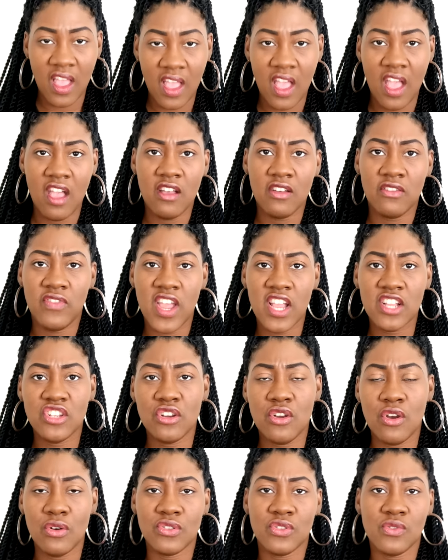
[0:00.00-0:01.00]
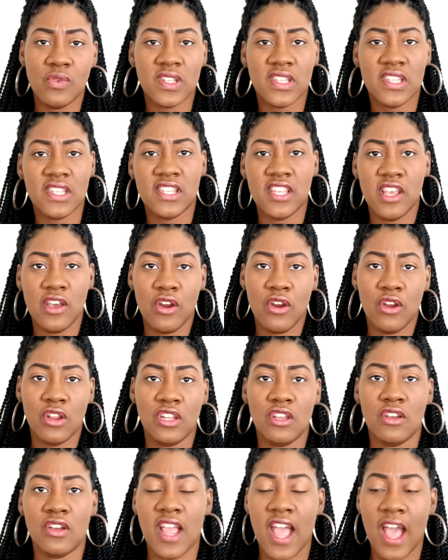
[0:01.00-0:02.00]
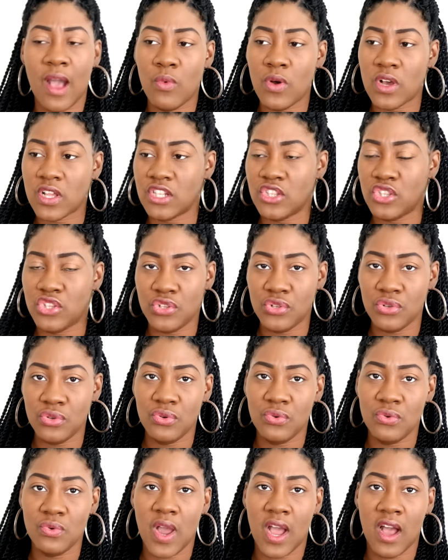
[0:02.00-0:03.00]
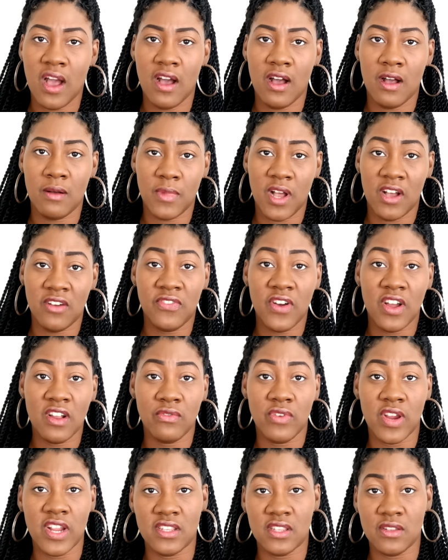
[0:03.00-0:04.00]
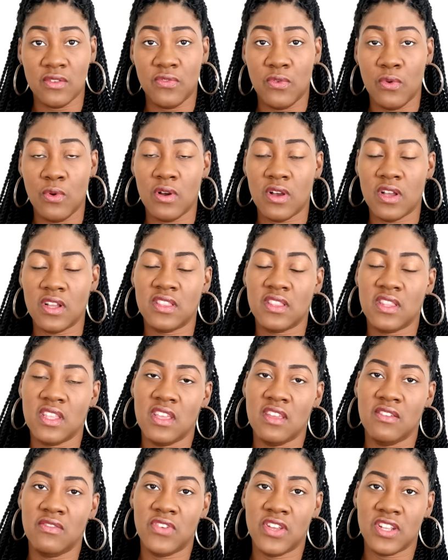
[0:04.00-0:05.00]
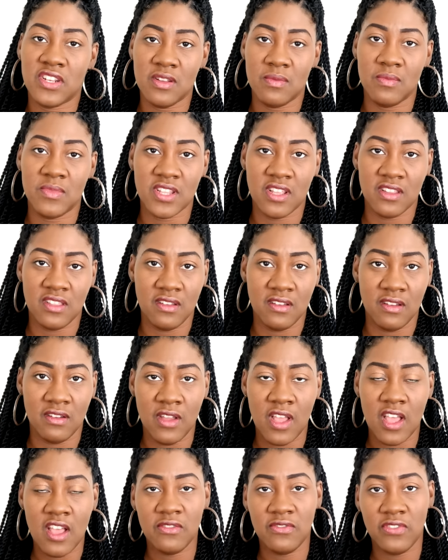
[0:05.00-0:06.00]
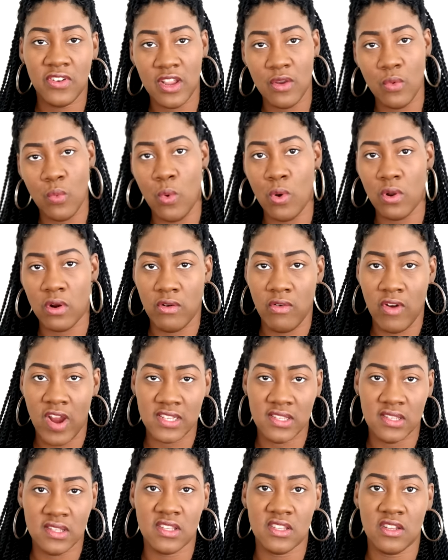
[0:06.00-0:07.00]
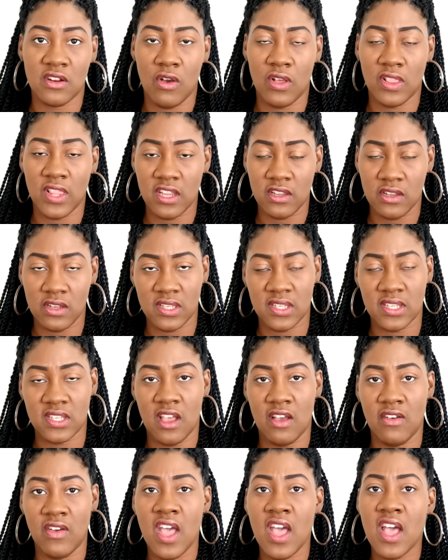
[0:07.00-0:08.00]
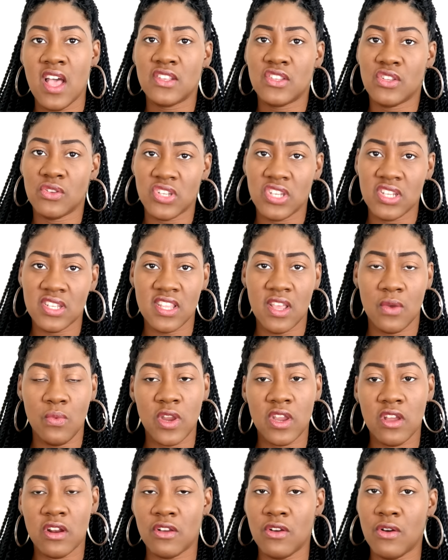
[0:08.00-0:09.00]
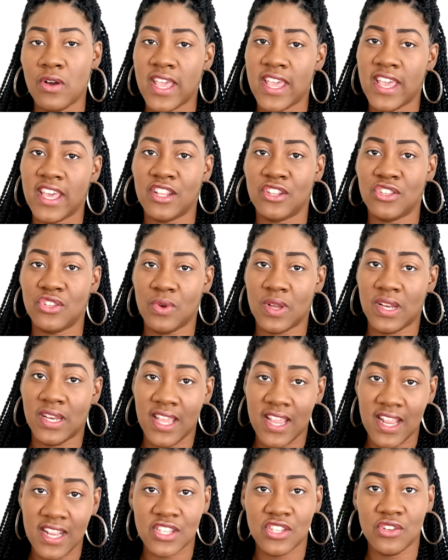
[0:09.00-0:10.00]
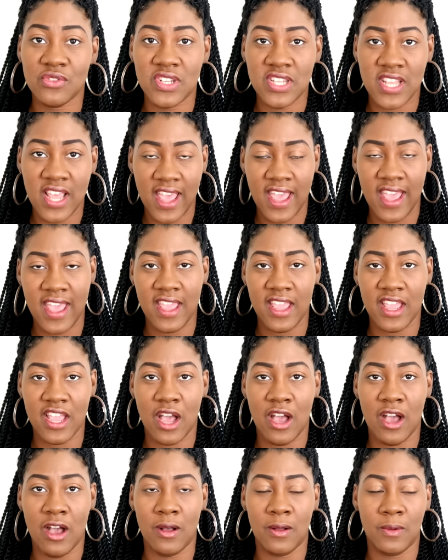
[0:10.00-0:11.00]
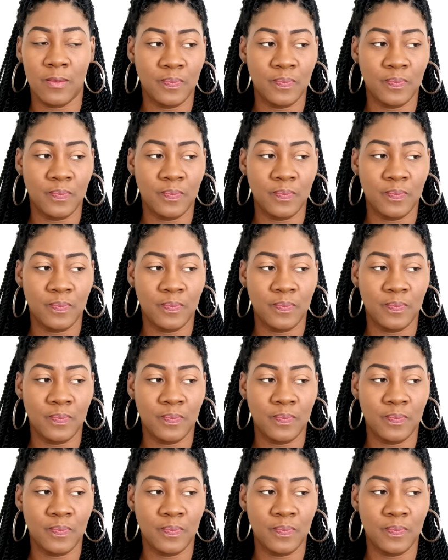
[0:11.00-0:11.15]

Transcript: Phaedra goes on to tell her, look, I want to do um, a fundraiser for the victims of the Flint water crisis and all that good stuff. So she said, we're going to go ahead and do a laser tag um,